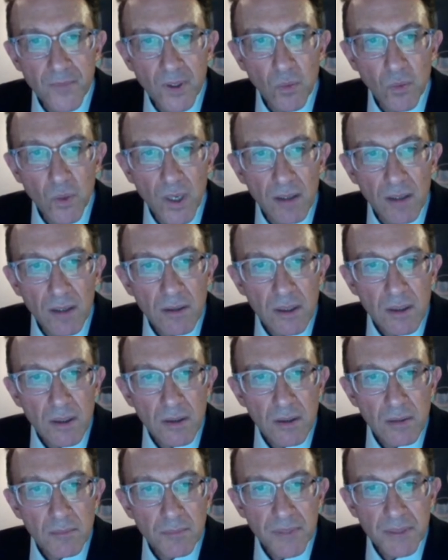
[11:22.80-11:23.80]
Well,
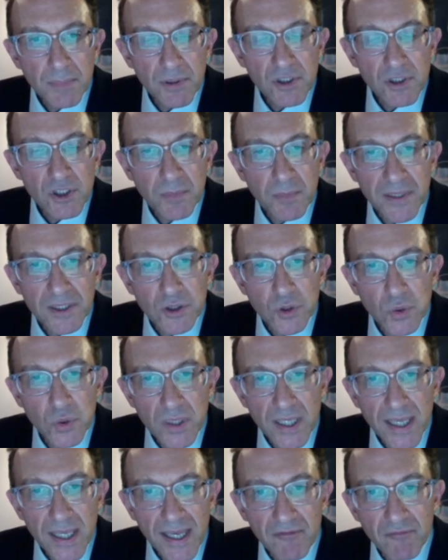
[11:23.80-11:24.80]
people spent
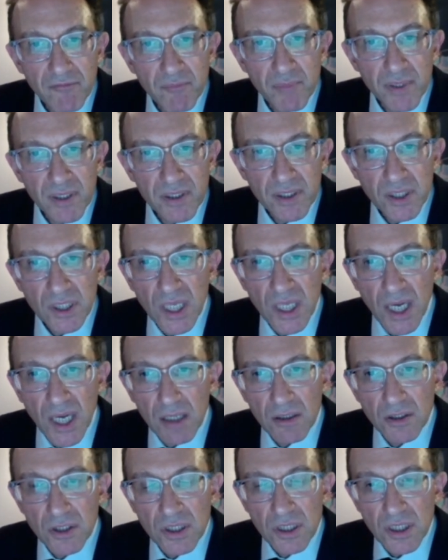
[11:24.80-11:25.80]
$2.5 billion
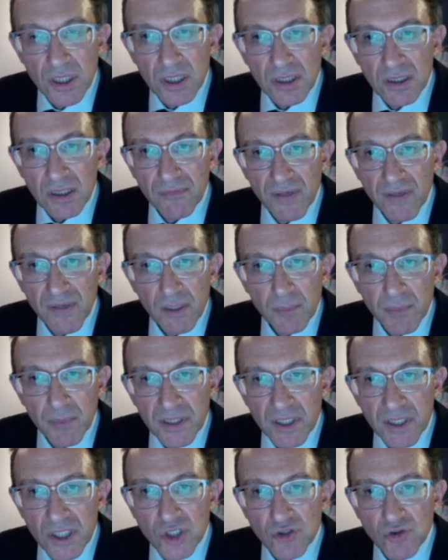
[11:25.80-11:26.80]
developing
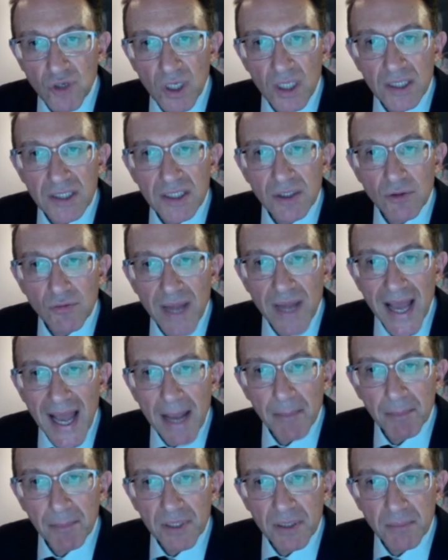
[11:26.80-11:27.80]
this drug,
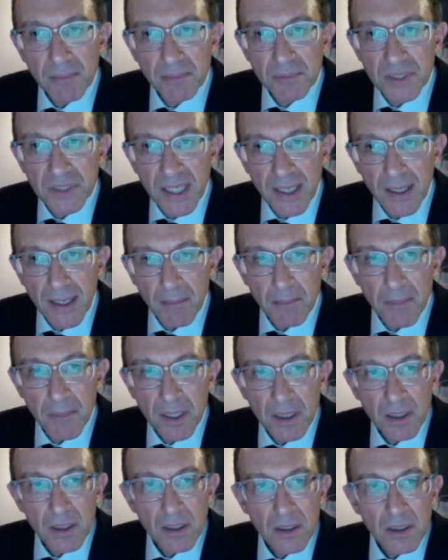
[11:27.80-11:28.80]
daraplabdib,
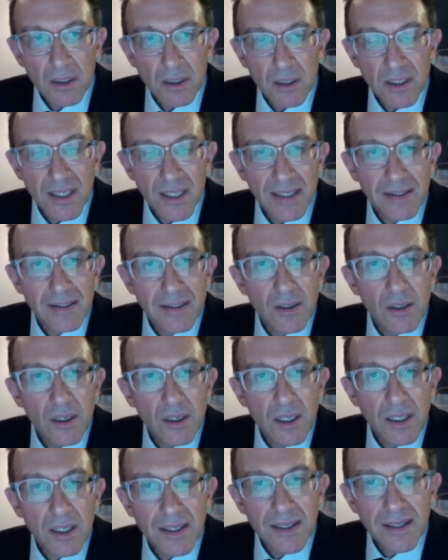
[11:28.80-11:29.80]
that
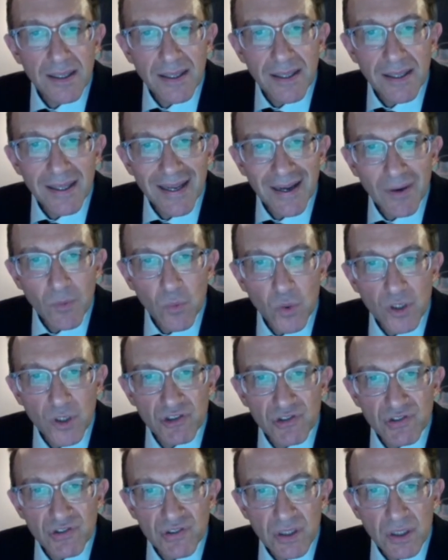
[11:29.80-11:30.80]

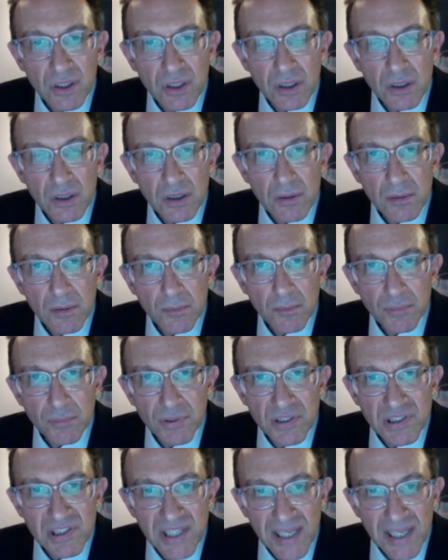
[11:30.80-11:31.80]
was
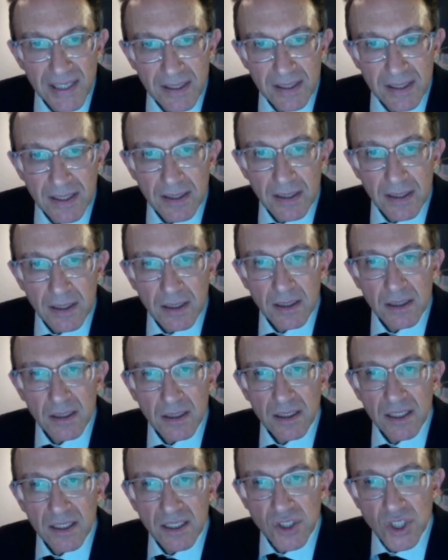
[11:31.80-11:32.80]
presented
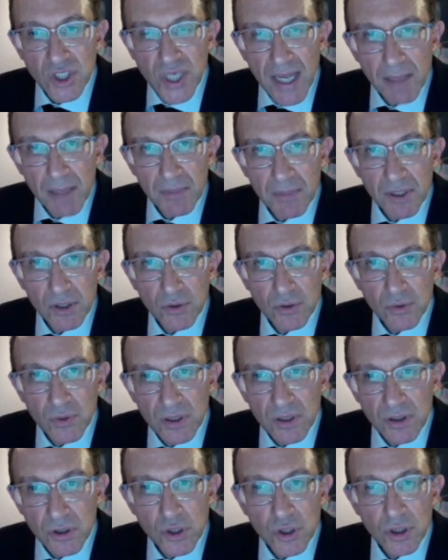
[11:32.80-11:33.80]
in JAMA, New
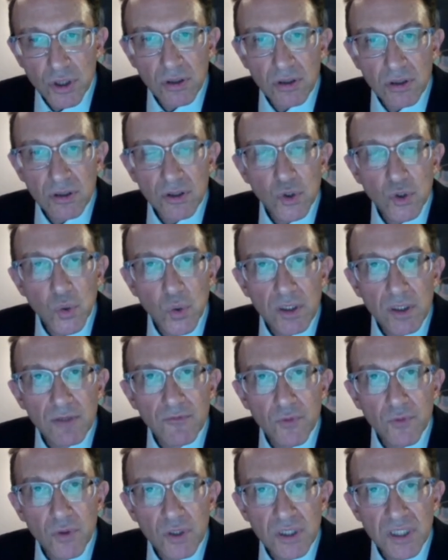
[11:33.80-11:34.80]
England Journal, in
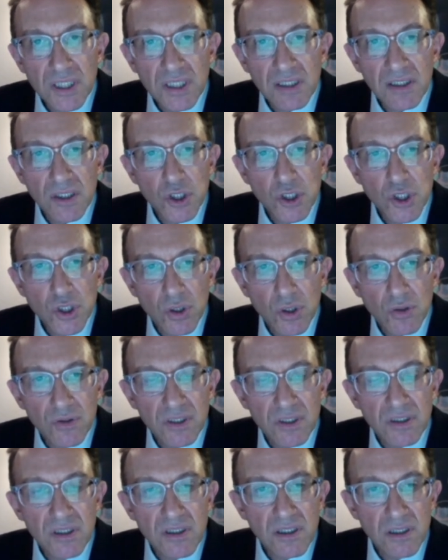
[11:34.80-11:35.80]
2014 that showed
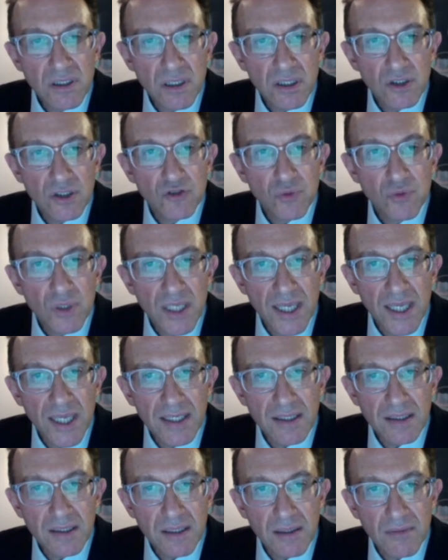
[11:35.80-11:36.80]
that the studies were
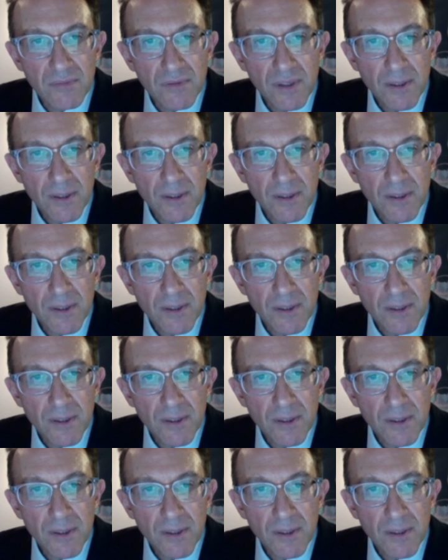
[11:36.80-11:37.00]
negative.